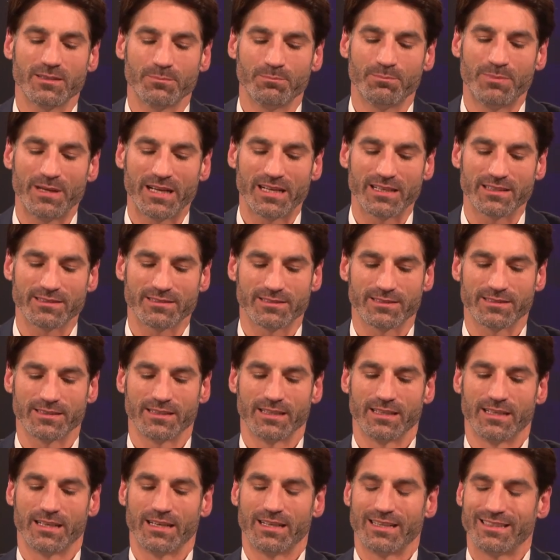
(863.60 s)
the biggest
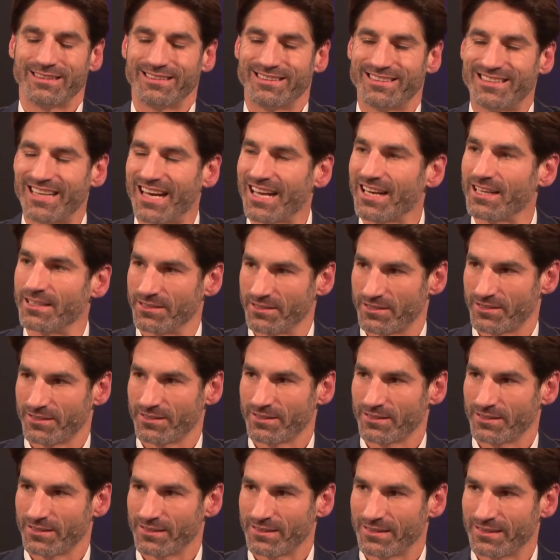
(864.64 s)
challenge
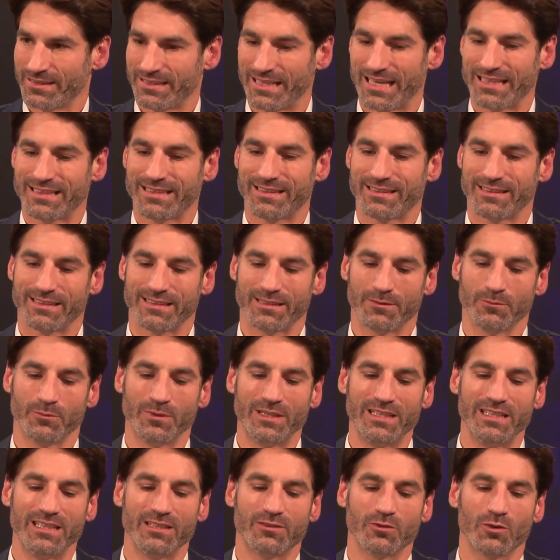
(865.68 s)
that
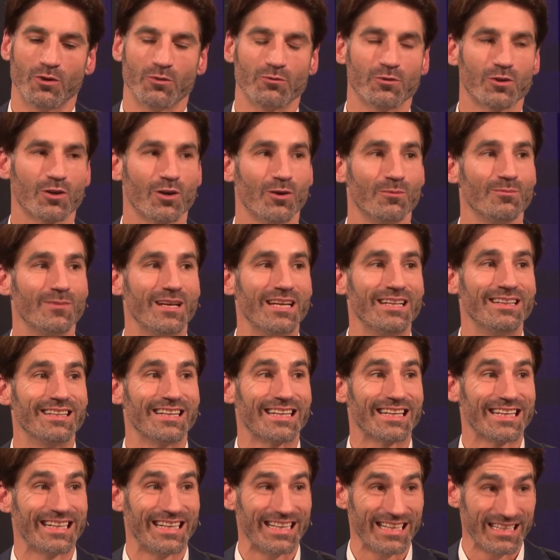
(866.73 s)
we need to overcome in the
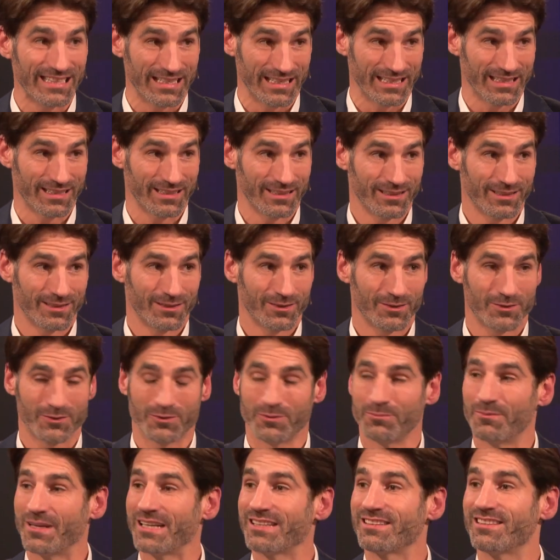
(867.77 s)
clinic
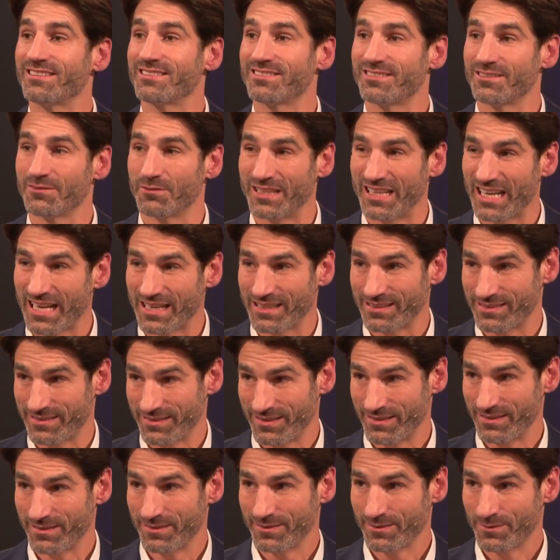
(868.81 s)
to make this a
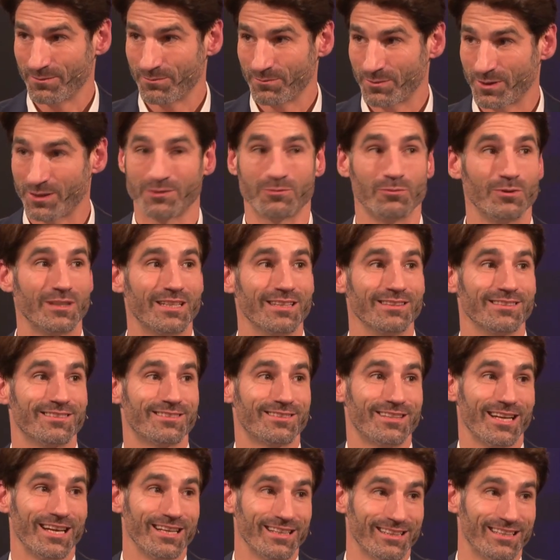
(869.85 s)
reality? Because we can
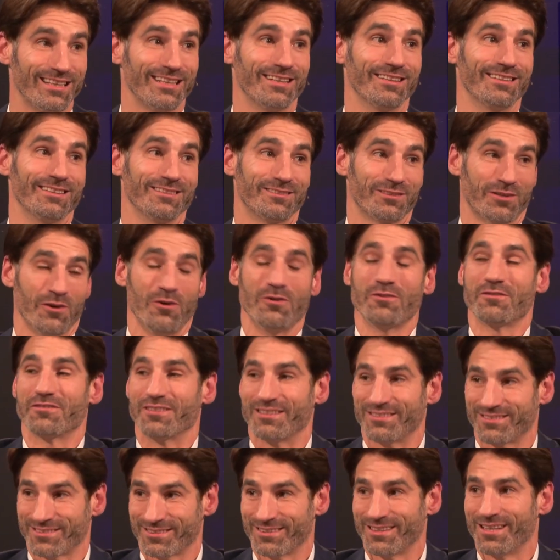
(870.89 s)
say it here in this
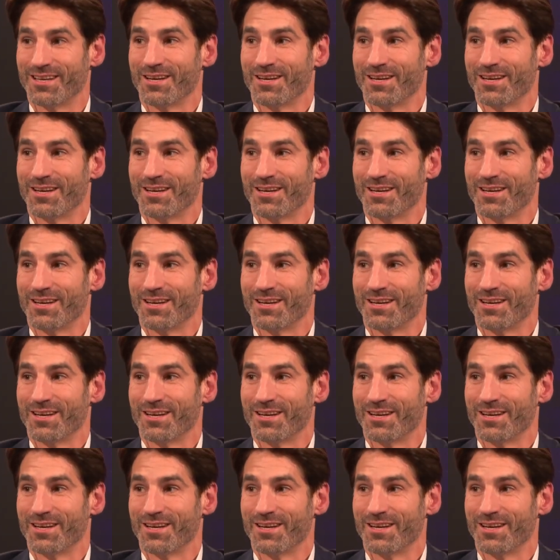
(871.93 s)
Congress,